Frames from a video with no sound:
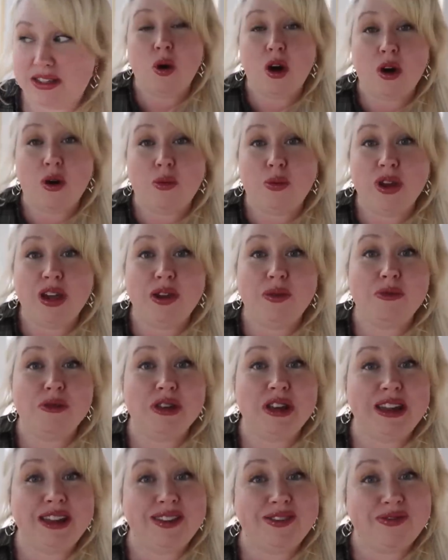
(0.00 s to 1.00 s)
While we
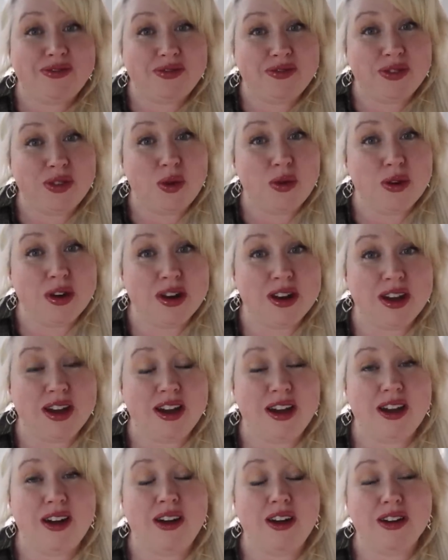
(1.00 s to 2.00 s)
were in Florida,
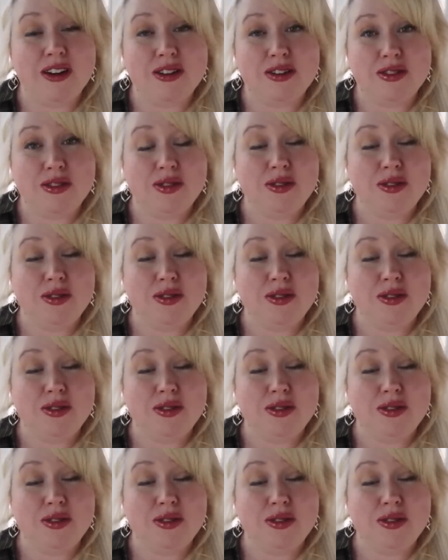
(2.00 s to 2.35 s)
our